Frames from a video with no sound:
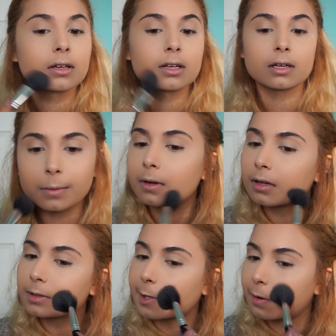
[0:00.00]
I'm gonna
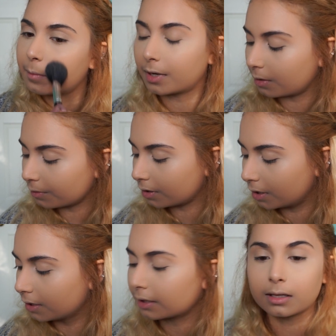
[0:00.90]
set it around my mouth,
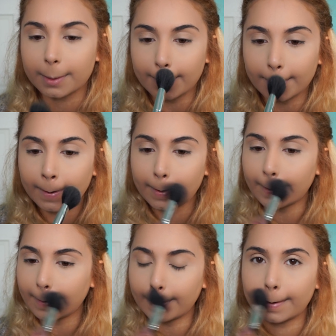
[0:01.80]
take the lighter color
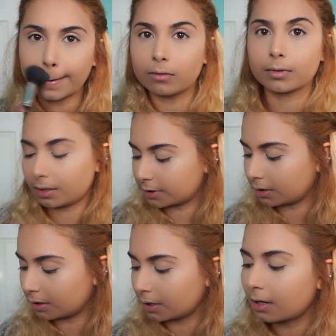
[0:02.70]
over my lips,
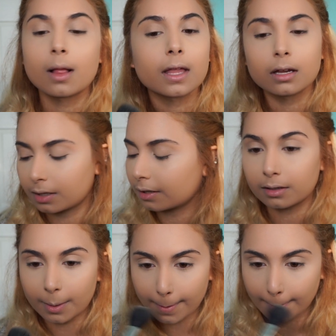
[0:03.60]
and
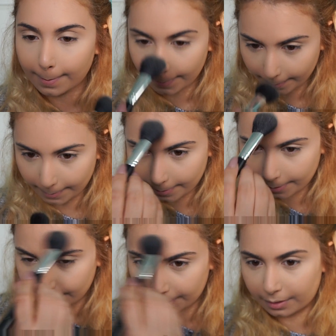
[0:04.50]

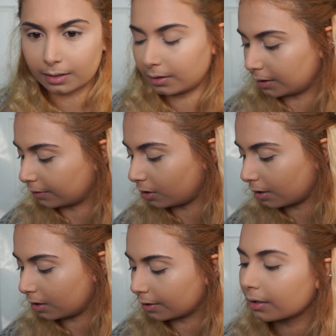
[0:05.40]
take the darker
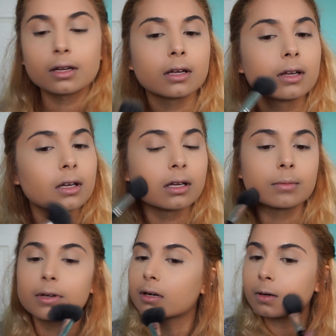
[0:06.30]
color and
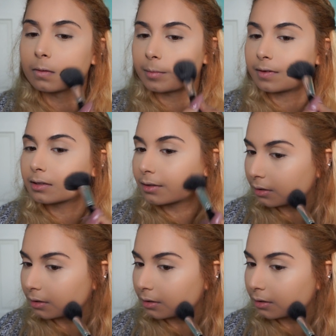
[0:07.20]
put it all over my face.